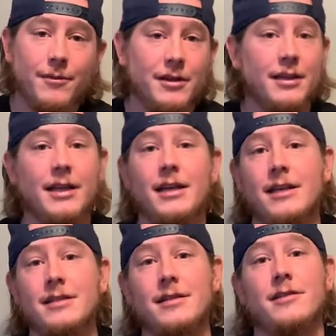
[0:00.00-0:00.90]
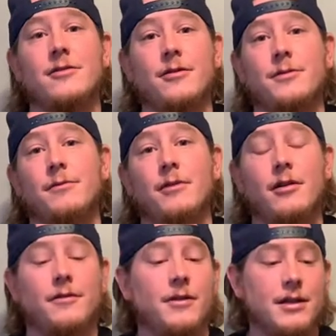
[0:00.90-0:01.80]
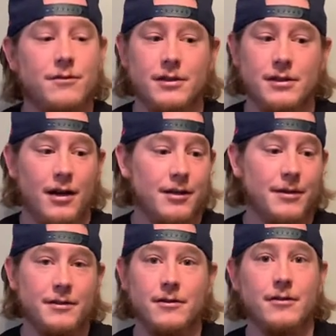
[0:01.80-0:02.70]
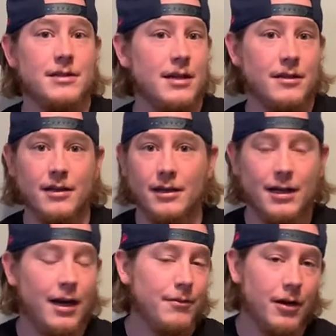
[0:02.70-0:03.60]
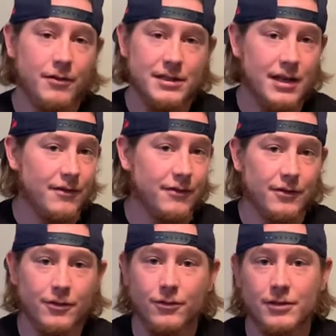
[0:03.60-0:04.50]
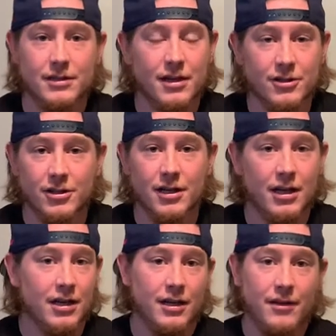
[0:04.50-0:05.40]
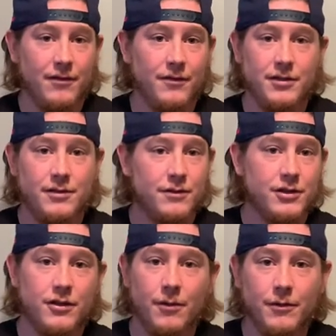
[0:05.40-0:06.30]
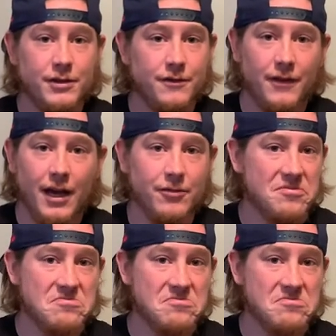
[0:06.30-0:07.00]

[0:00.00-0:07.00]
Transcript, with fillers: The link is in the description below. If you guys want to talk about toys, anything like that, I'm always down for a cool discussion. Even if you just want to show me what you found,